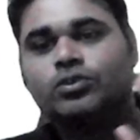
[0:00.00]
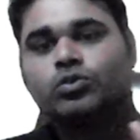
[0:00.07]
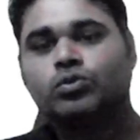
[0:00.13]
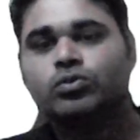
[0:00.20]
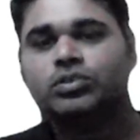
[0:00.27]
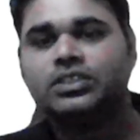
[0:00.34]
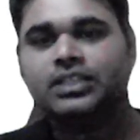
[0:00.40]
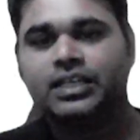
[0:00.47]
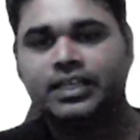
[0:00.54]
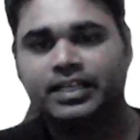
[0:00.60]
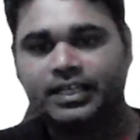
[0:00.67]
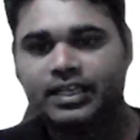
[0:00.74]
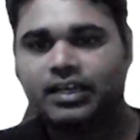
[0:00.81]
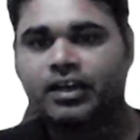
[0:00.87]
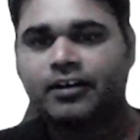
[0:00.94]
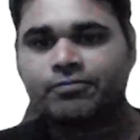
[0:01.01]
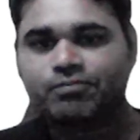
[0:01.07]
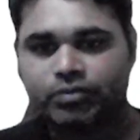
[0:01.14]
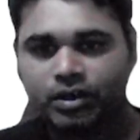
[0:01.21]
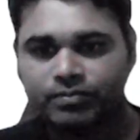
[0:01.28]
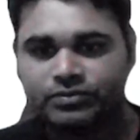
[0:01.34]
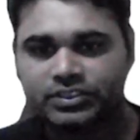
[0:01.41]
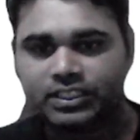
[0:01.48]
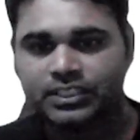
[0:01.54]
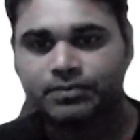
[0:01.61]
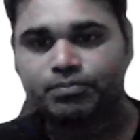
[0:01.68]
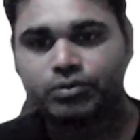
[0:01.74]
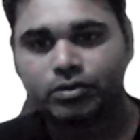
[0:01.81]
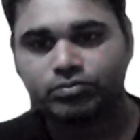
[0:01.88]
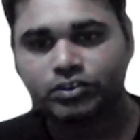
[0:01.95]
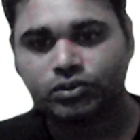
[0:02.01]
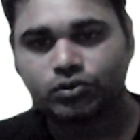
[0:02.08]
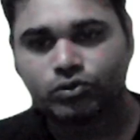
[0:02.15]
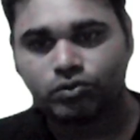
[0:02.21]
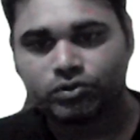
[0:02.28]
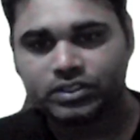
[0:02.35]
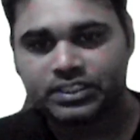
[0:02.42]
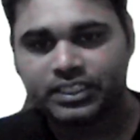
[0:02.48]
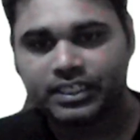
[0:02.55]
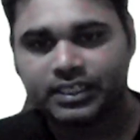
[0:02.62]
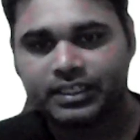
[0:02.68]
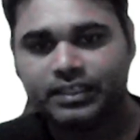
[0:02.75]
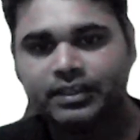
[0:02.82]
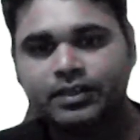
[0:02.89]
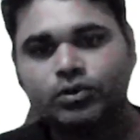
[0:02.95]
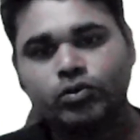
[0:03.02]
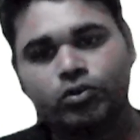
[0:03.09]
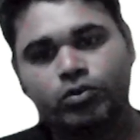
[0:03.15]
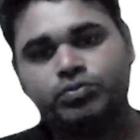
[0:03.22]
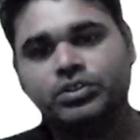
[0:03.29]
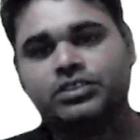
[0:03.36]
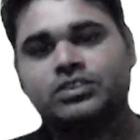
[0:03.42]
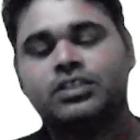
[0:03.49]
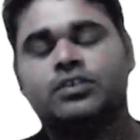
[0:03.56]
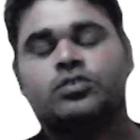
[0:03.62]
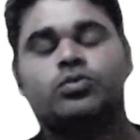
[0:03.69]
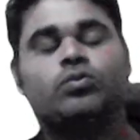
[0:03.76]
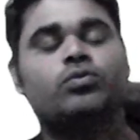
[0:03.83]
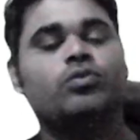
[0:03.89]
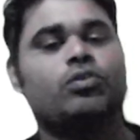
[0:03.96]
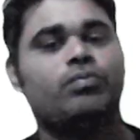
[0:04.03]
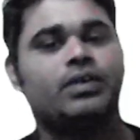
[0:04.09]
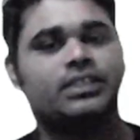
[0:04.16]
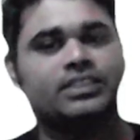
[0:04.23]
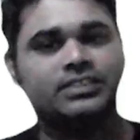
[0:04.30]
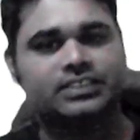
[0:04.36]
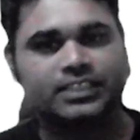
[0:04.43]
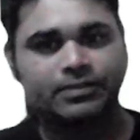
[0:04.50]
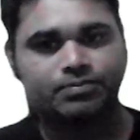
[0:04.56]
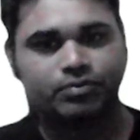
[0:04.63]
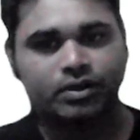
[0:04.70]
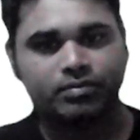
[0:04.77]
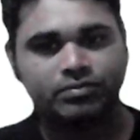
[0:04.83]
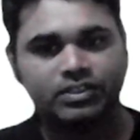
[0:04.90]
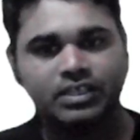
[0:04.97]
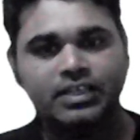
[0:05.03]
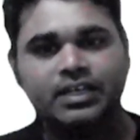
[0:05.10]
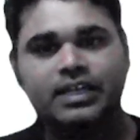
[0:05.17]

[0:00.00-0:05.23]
two DNA are formed, and from the two DNA, obviously two chromatins are formed,